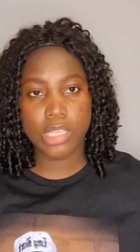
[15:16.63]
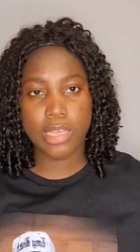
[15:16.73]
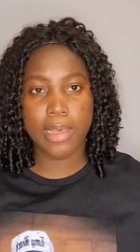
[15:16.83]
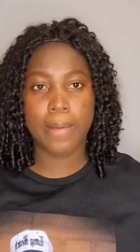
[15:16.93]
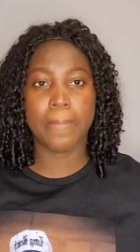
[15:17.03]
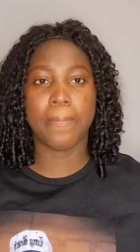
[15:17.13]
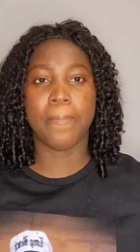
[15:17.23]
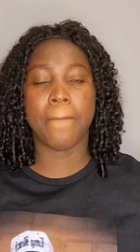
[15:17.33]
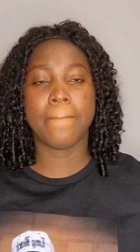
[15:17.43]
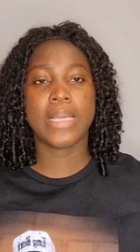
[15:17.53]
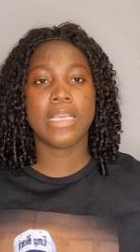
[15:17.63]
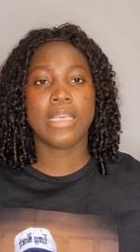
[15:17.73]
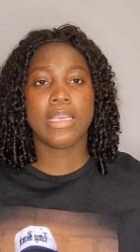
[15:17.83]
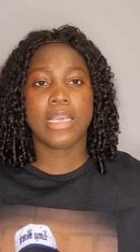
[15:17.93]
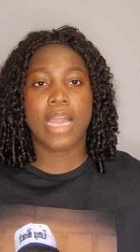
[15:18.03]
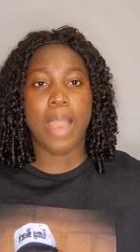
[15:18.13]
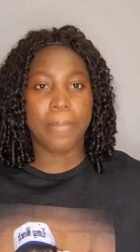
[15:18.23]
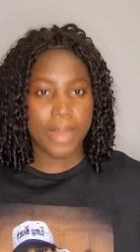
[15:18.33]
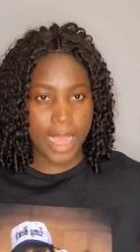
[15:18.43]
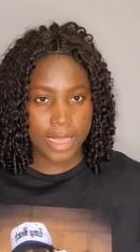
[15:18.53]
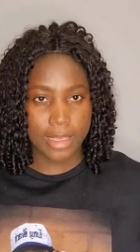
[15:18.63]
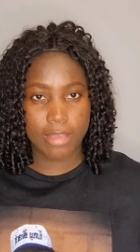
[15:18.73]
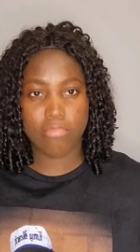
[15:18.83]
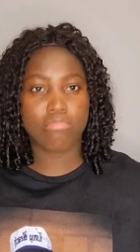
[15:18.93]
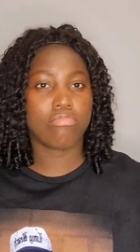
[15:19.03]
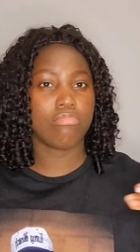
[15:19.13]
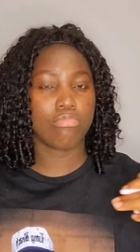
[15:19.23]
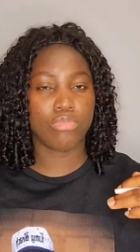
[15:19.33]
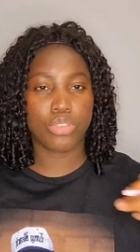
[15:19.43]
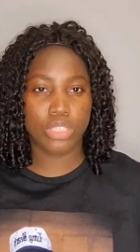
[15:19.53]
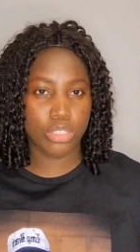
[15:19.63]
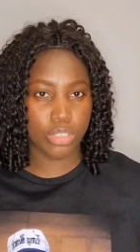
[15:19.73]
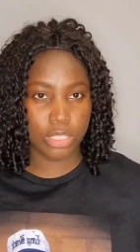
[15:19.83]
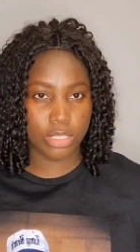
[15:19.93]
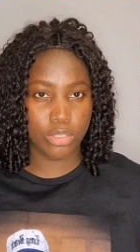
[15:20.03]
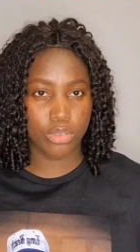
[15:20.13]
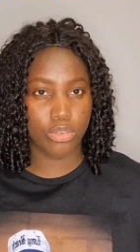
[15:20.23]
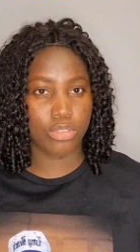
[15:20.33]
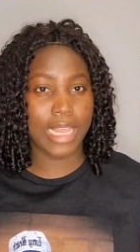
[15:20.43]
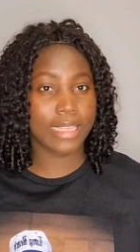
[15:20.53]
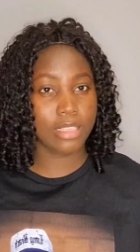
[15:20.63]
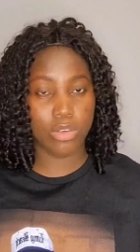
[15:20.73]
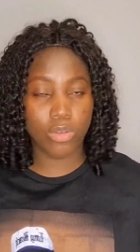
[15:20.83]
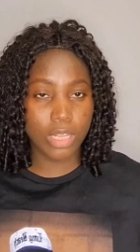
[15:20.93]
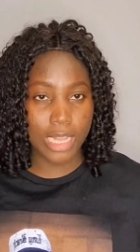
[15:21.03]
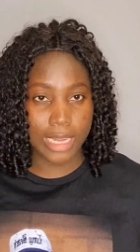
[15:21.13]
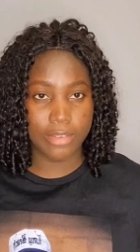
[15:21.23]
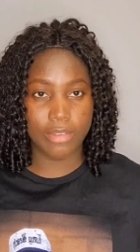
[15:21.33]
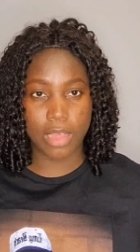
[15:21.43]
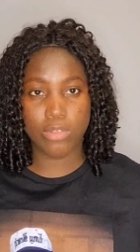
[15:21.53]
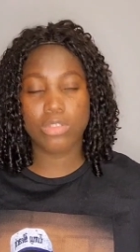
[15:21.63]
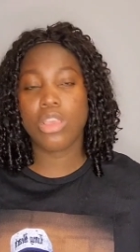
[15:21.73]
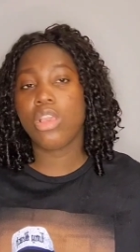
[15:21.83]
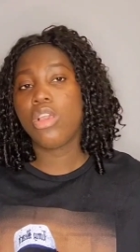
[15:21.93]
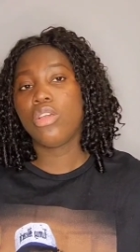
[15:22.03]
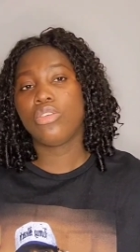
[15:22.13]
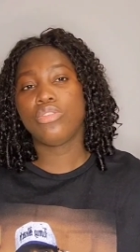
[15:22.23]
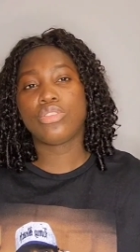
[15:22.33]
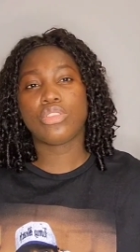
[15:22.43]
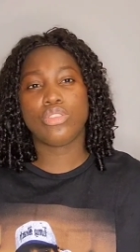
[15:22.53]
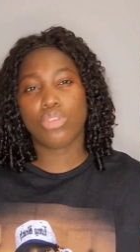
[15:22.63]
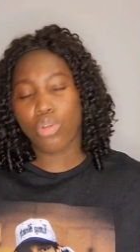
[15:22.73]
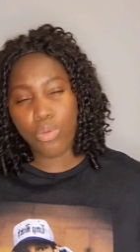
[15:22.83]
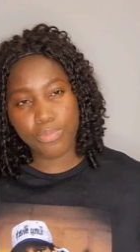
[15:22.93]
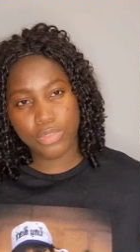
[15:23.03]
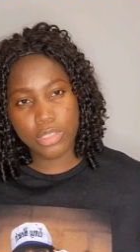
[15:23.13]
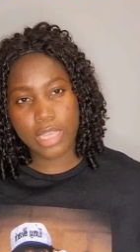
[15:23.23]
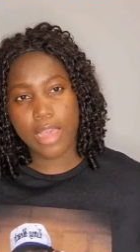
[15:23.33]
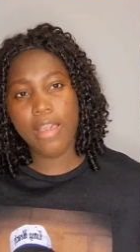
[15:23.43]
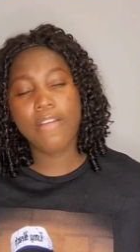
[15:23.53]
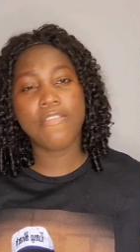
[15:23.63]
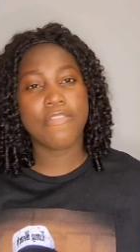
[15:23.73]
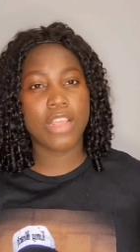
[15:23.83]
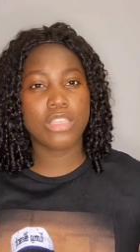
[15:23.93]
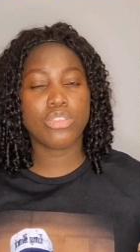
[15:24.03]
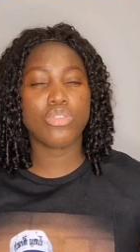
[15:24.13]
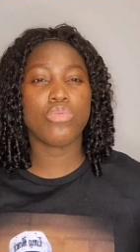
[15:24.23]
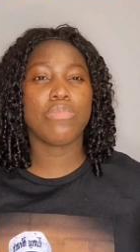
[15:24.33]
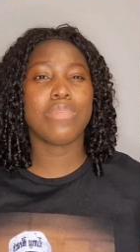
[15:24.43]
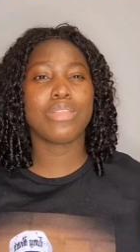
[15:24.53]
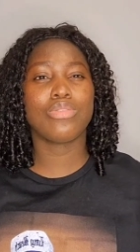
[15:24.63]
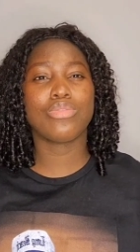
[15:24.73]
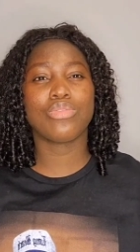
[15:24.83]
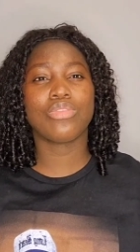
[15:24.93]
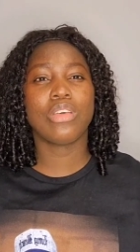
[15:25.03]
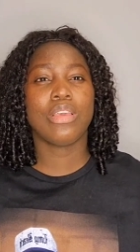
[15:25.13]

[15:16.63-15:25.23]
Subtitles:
um apply using your like the online route using your computer. First, you will need to,